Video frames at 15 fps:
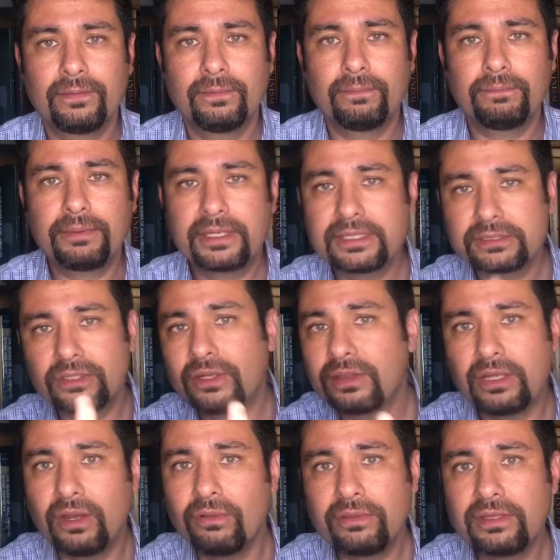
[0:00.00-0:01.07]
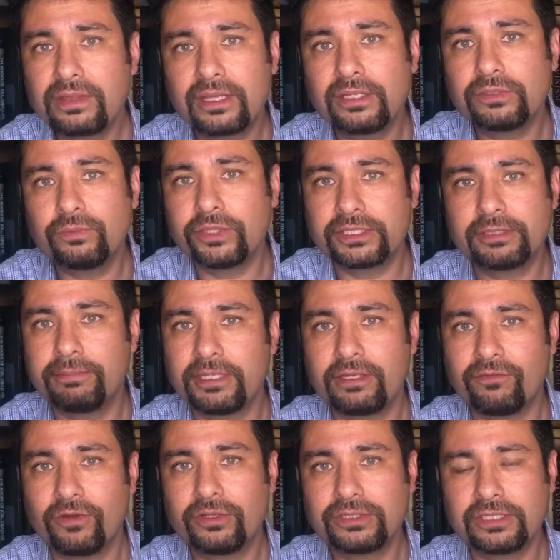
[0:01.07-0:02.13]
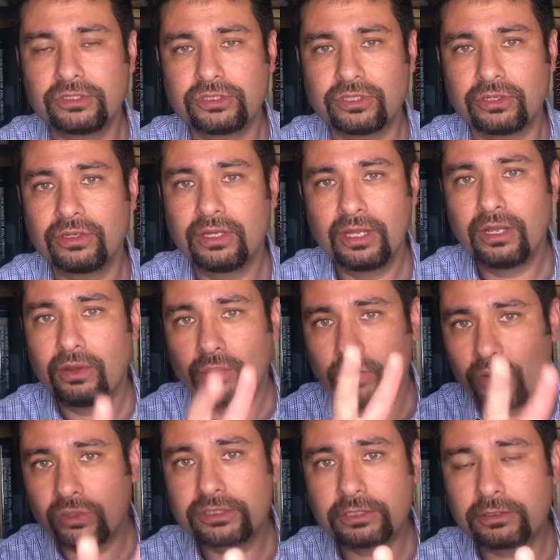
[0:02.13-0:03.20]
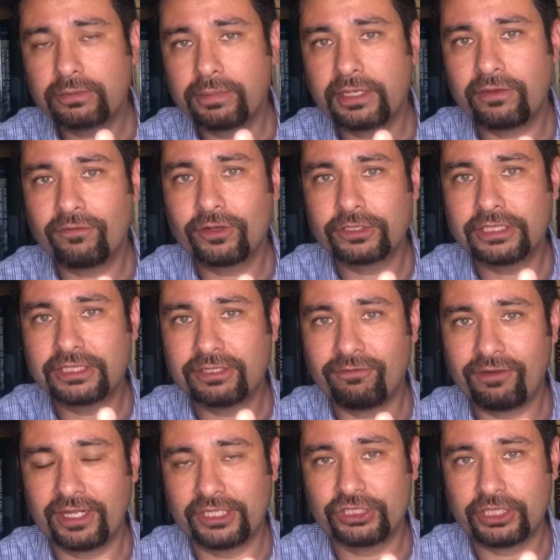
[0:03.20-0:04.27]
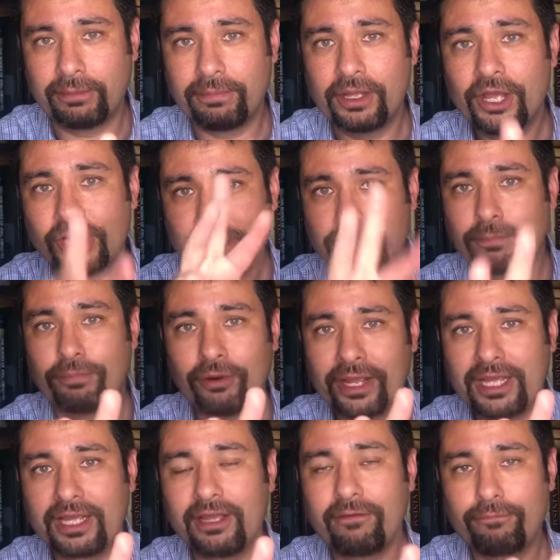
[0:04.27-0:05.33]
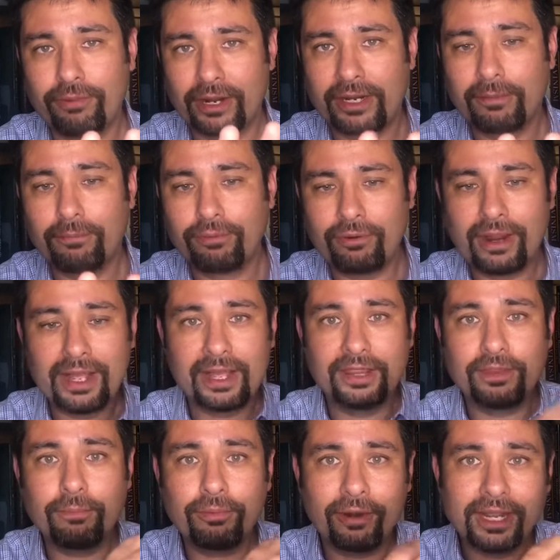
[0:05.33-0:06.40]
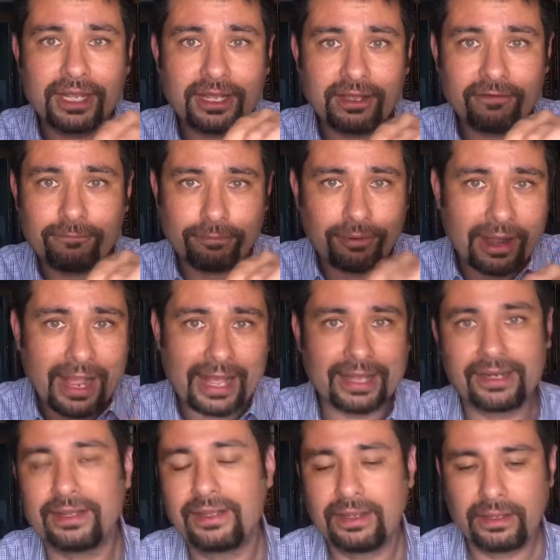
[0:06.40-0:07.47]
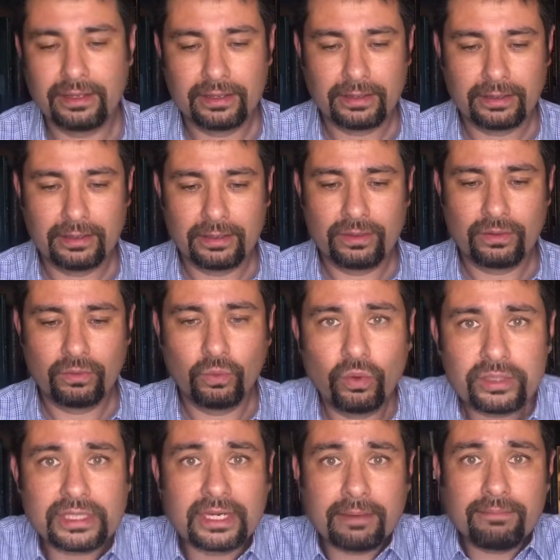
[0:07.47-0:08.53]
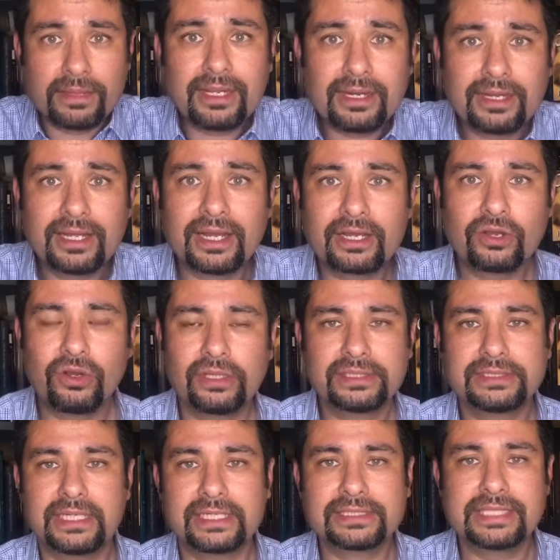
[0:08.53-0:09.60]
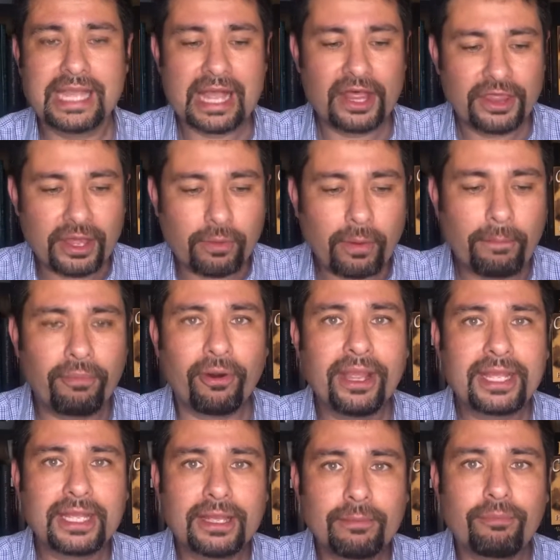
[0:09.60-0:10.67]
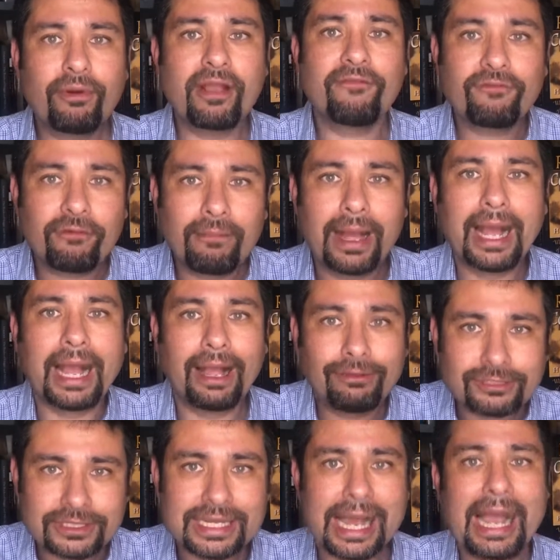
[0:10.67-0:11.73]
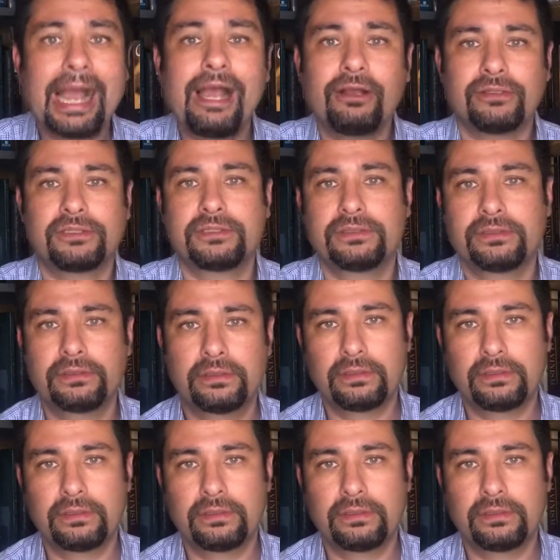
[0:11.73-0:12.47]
But it's not the only things we're to be devoted to. We're also to be devoted to fellowship, to breaking of bread and prayer. And the breaking of bread what did it mean in that context? They were breaking bread from house to house,